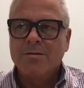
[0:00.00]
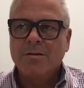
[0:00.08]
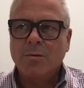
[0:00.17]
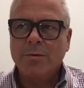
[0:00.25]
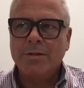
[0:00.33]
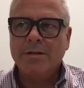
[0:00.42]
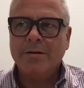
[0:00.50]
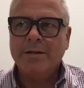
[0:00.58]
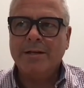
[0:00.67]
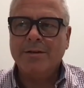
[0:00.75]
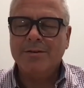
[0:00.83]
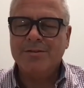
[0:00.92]
So, within our
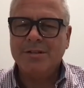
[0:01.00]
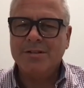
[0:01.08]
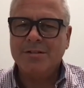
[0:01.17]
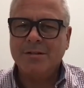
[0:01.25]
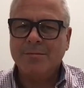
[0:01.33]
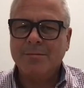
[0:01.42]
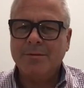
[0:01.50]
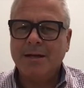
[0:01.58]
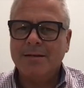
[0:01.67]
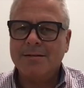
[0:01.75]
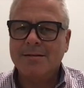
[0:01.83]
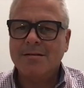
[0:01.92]
ecosystem,
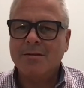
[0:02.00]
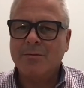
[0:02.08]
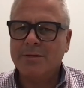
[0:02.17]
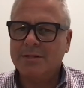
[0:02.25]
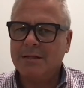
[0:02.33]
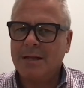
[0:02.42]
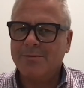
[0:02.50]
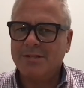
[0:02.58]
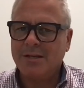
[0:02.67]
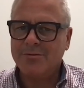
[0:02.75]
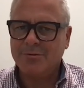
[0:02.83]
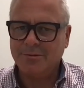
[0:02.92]
not necessarily within Lab
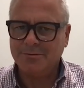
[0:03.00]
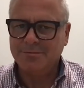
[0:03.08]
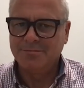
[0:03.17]
Central.